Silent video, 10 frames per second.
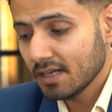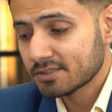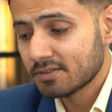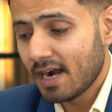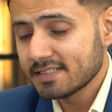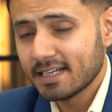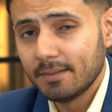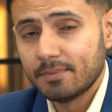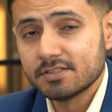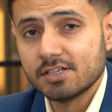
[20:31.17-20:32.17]
So that's an
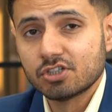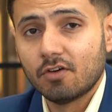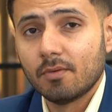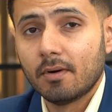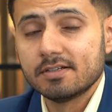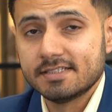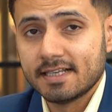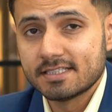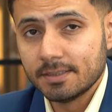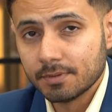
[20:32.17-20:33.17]
appreciation of about
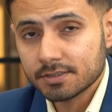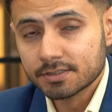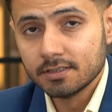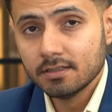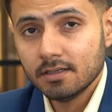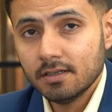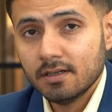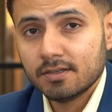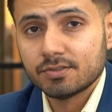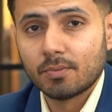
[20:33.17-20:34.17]
60%.
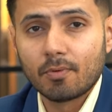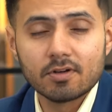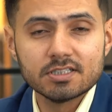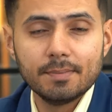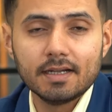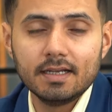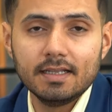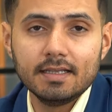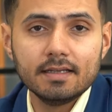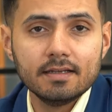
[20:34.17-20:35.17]
So
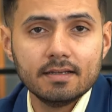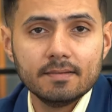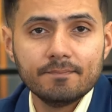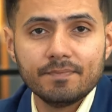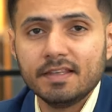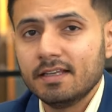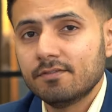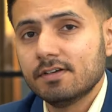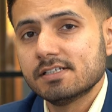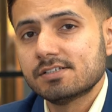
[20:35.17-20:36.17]
approximately
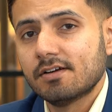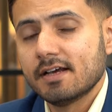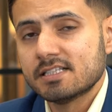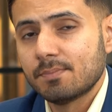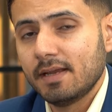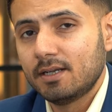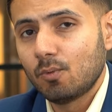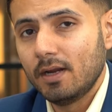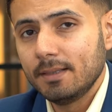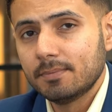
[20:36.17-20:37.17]
the investor has
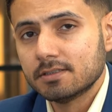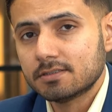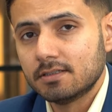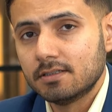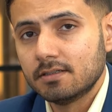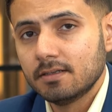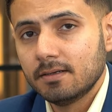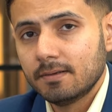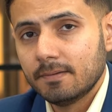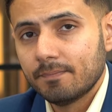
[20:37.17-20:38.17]
made 20%
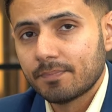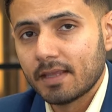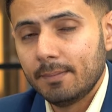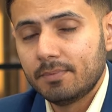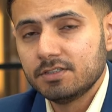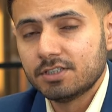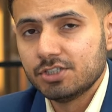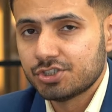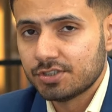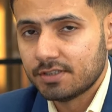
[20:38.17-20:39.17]

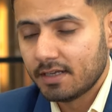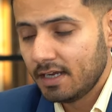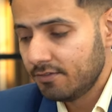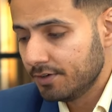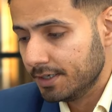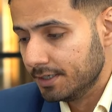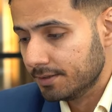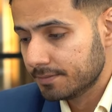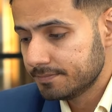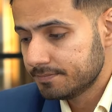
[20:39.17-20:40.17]
appreciation every year.